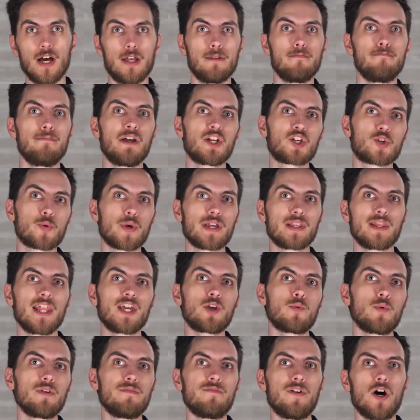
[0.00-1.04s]
on measuring
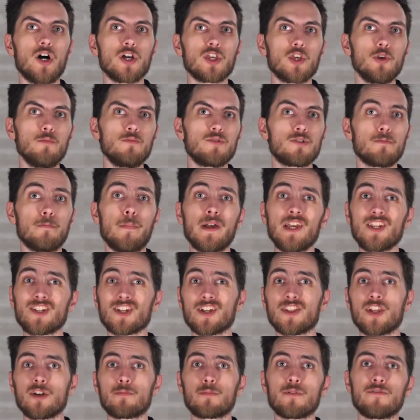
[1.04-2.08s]
liquid volumes based
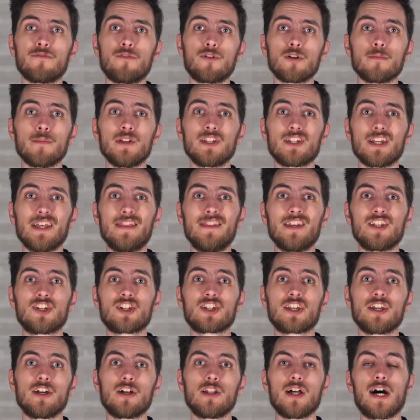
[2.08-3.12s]
on their performance in this
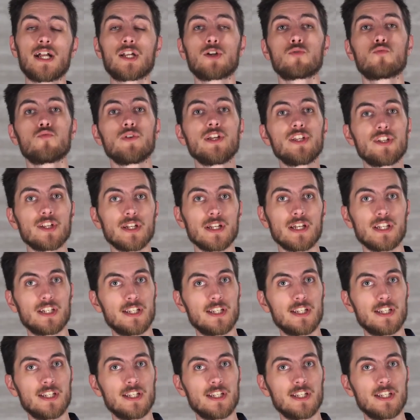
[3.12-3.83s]
skill on a recent